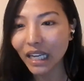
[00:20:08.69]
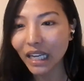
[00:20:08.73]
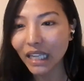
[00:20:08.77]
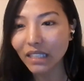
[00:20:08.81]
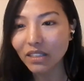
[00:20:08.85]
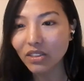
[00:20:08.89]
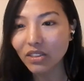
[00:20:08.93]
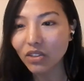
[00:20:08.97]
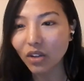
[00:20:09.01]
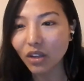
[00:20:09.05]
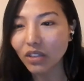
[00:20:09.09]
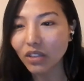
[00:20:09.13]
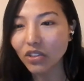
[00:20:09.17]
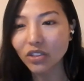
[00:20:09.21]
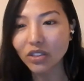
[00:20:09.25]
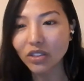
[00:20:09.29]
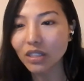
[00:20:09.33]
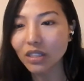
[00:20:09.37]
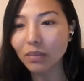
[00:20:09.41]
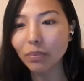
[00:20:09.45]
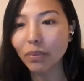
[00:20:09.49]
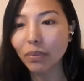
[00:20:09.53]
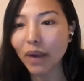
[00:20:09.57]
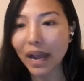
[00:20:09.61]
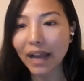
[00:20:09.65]
It's not
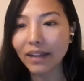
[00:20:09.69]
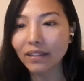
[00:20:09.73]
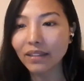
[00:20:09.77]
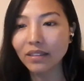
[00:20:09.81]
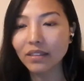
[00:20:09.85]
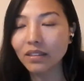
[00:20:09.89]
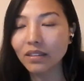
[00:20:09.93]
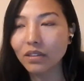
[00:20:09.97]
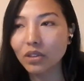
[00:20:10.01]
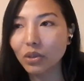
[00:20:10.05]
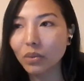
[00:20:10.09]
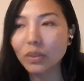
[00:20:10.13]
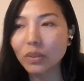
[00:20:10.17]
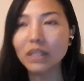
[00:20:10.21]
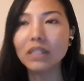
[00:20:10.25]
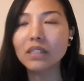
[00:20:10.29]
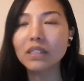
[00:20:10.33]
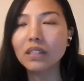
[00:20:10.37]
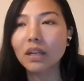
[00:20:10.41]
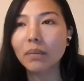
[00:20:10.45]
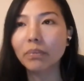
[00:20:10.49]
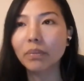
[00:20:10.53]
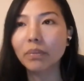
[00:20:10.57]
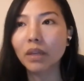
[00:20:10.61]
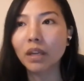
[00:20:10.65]
just brands
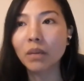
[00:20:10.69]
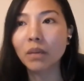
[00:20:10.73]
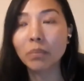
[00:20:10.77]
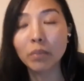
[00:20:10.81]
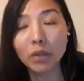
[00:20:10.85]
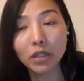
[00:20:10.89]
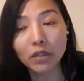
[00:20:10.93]
doing something,